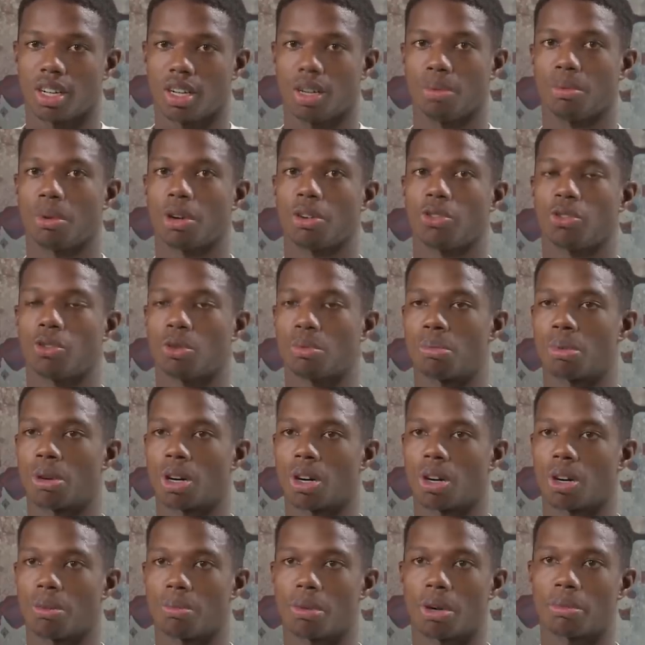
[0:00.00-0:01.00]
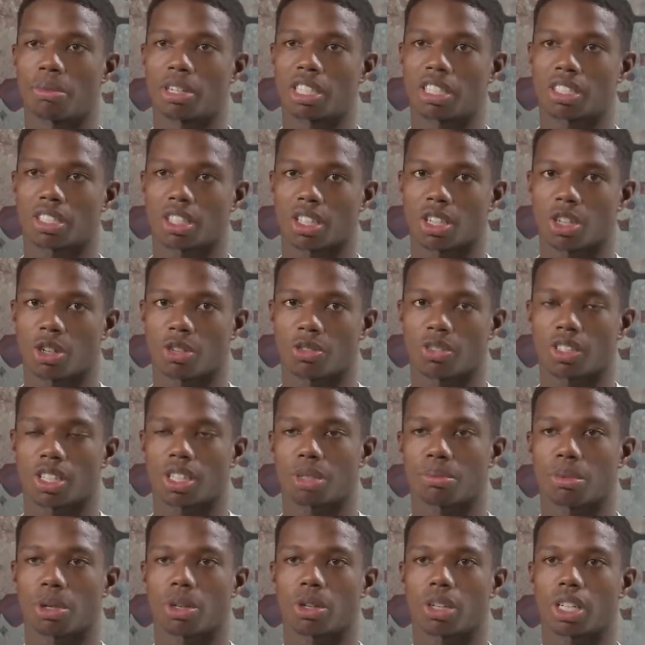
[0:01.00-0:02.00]
about football, about myself,
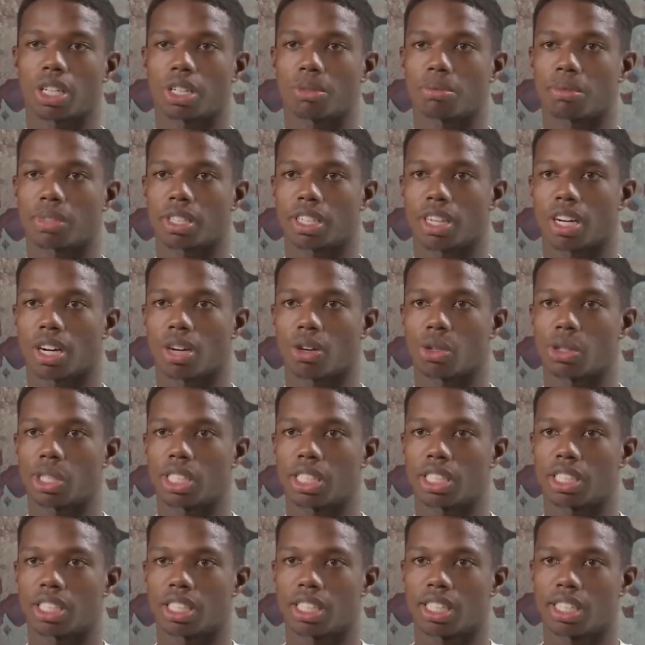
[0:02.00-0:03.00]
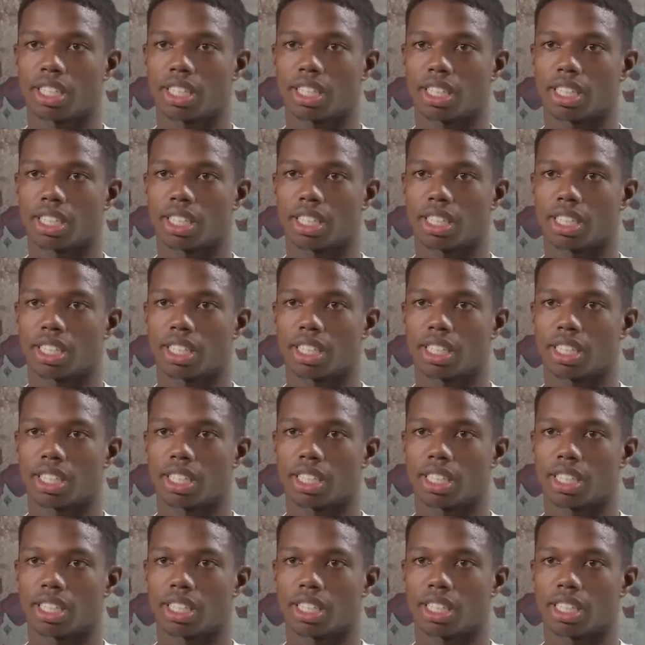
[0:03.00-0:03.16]
and about him, and how he